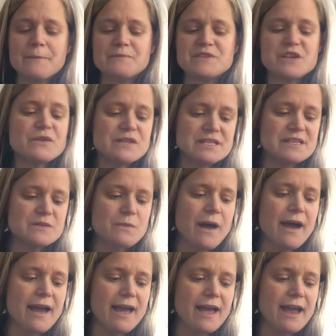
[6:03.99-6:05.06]
So this is
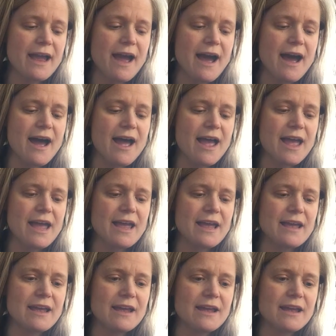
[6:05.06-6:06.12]
why
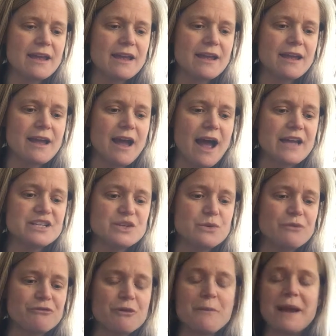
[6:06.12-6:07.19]
I do
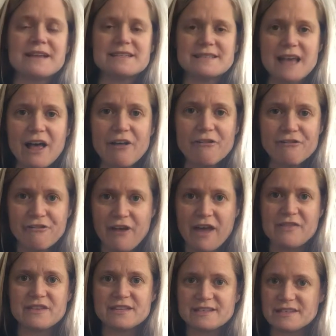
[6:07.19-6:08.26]
it for myself,
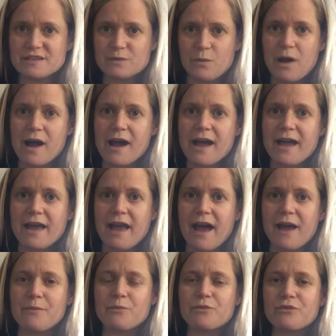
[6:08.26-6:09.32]
and this is why
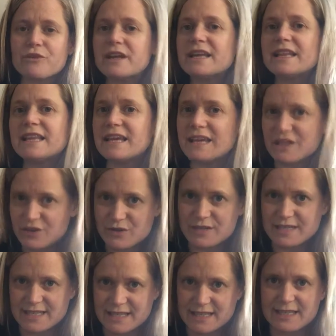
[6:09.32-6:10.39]
I'm really
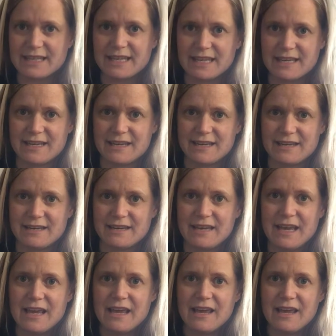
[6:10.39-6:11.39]
interested in,